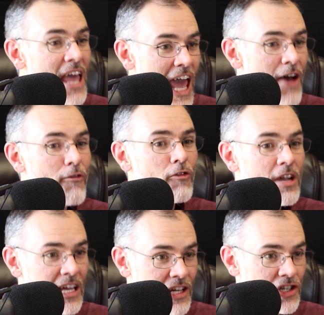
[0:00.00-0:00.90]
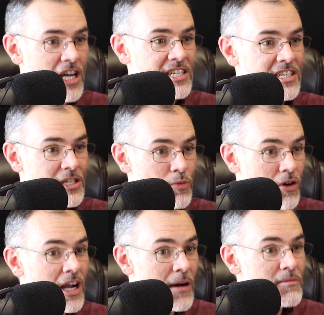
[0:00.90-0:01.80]
Every injustice
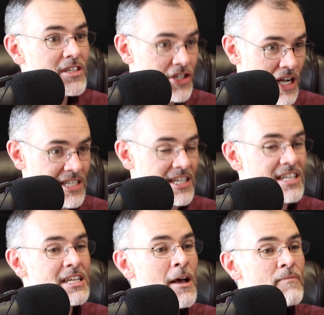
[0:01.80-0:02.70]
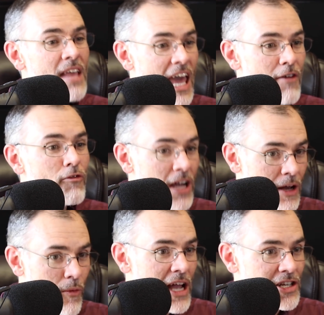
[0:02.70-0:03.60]
will come to justice. Every
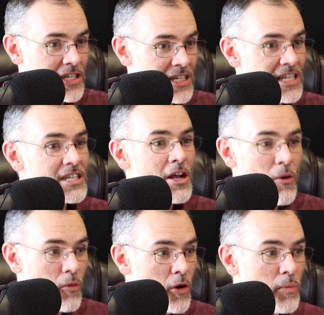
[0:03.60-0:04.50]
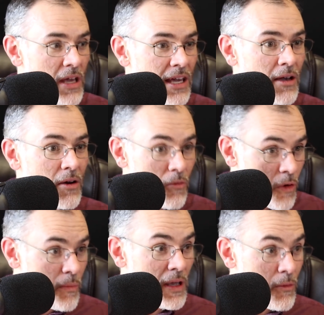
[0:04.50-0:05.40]
unrighteousness will be
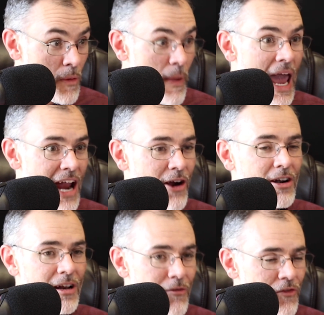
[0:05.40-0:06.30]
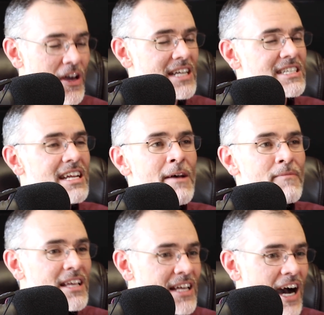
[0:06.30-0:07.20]
repaired and fixed.
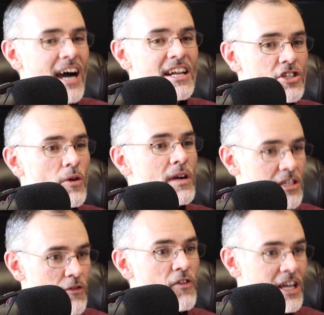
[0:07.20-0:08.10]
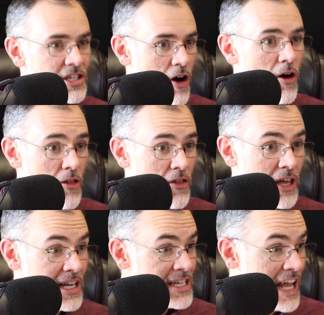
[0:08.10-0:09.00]
God is going to fix all
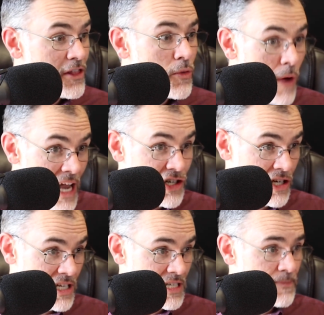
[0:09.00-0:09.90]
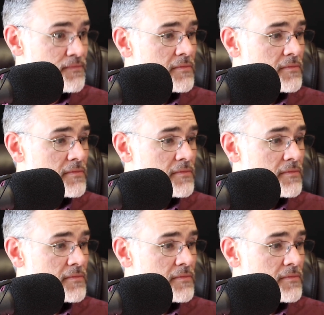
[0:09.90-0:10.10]
things, and the righteous,